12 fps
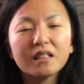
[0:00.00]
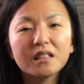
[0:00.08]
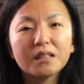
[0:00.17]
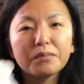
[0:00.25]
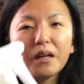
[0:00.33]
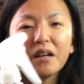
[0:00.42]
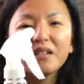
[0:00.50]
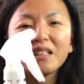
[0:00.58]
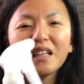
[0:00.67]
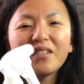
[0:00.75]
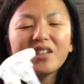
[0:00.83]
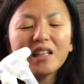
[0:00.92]
the smell,
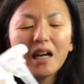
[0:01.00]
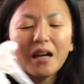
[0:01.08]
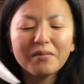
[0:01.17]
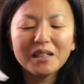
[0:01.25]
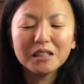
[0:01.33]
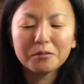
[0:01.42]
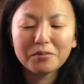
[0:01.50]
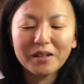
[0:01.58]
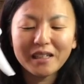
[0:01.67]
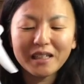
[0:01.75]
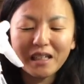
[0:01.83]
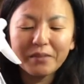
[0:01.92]
and every time I
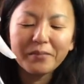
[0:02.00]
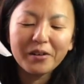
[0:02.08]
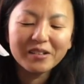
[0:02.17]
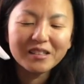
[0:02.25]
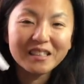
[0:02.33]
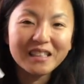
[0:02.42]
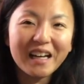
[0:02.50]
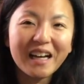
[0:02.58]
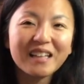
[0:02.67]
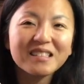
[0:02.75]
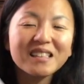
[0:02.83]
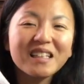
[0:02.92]
spray neem oil in the
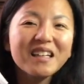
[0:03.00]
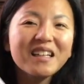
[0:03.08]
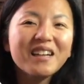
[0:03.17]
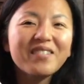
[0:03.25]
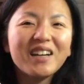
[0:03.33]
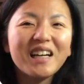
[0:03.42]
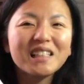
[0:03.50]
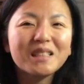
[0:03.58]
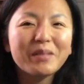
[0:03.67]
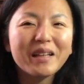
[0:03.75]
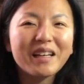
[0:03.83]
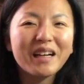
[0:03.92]
house, my
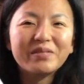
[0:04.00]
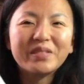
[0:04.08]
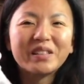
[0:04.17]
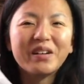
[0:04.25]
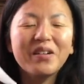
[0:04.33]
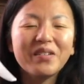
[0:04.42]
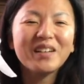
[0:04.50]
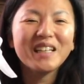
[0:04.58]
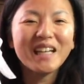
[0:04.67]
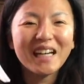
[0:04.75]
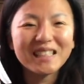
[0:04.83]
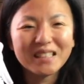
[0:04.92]
husband comes home and
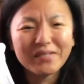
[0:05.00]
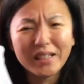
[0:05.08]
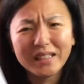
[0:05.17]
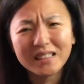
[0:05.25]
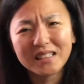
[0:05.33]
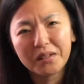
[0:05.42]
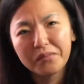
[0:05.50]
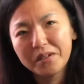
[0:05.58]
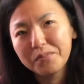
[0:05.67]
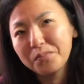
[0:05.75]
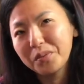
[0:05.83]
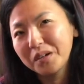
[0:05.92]
asks me, did
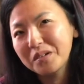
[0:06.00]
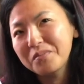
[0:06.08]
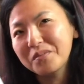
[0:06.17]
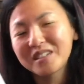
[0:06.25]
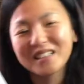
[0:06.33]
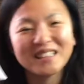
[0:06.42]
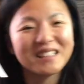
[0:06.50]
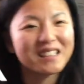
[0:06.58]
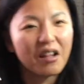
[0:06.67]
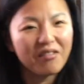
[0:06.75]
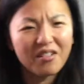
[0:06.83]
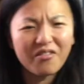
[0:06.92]
someone poop or did
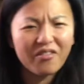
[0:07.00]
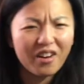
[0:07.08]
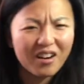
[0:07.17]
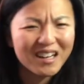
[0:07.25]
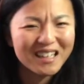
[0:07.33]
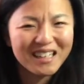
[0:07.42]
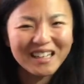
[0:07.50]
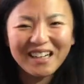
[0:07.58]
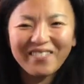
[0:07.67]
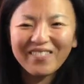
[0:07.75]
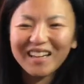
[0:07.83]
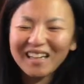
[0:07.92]
someone fart?
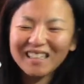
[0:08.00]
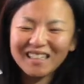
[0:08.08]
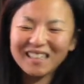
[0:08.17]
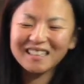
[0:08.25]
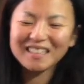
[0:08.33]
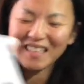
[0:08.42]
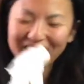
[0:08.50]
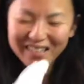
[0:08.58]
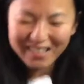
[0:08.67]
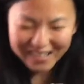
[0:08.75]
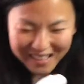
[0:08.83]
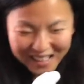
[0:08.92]
So
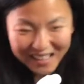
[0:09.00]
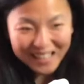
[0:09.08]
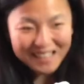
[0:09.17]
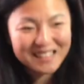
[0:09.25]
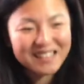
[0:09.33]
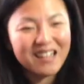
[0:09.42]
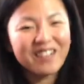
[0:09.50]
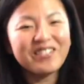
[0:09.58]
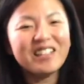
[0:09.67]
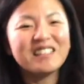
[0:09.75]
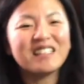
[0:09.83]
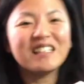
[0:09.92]
I stopped
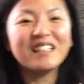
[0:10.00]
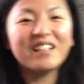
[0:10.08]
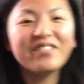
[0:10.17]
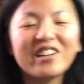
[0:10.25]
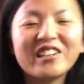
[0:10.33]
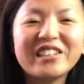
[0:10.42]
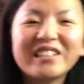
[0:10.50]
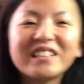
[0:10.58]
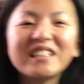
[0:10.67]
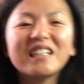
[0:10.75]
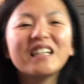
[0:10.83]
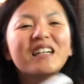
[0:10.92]
using neem
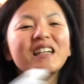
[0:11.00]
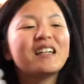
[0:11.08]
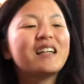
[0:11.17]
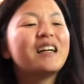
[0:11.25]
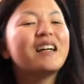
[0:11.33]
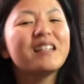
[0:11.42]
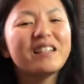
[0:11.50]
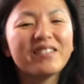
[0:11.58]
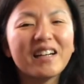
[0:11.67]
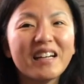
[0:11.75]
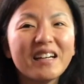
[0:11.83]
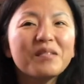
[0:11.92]
oil.
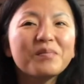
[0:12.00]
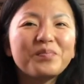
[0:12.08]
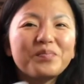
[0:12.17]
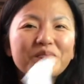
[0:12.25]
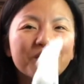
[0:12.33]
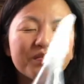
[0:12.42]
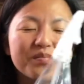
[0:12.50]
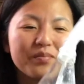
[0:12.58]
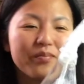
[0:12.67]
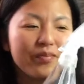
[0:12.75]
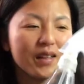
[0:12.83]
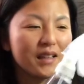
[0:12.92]
Anyway,
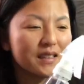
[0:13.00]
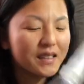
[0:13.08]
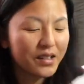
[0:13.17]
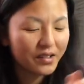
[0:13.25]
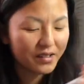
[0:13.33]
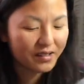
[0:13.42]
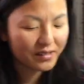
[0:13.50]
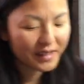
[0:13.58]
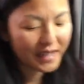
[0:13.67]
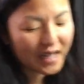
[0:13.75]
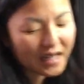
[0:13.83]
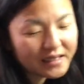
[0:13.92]
so
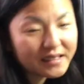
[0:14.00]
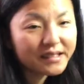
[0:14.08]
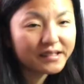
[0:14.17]
yeah, so